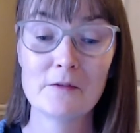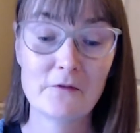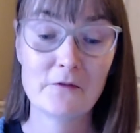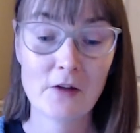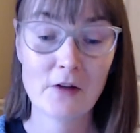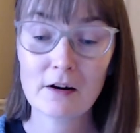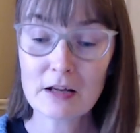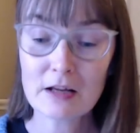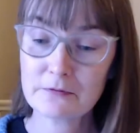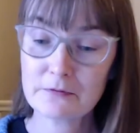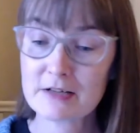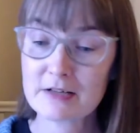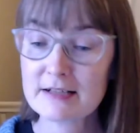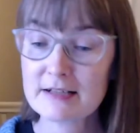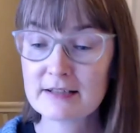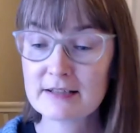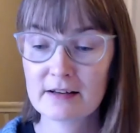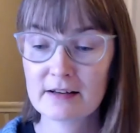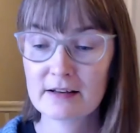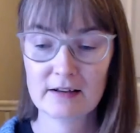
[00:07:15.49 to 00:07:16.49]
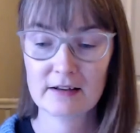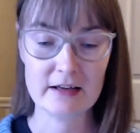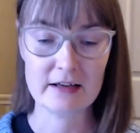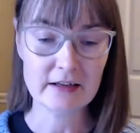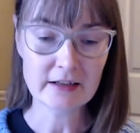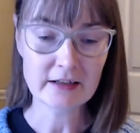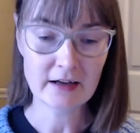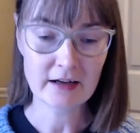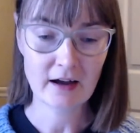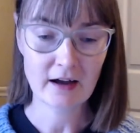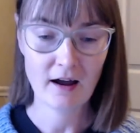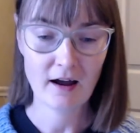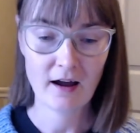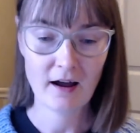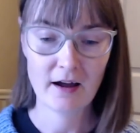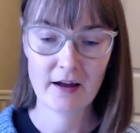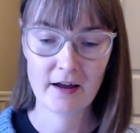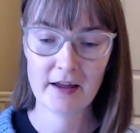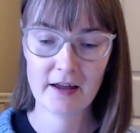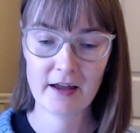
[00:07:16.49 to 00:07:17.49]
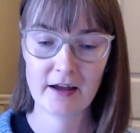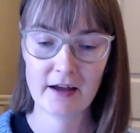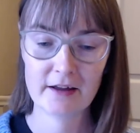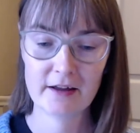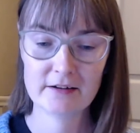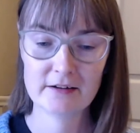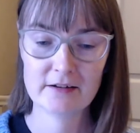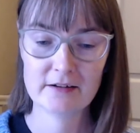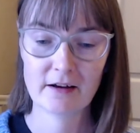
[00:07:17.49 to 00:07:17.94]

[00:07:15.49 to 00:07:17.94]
fairly recently, and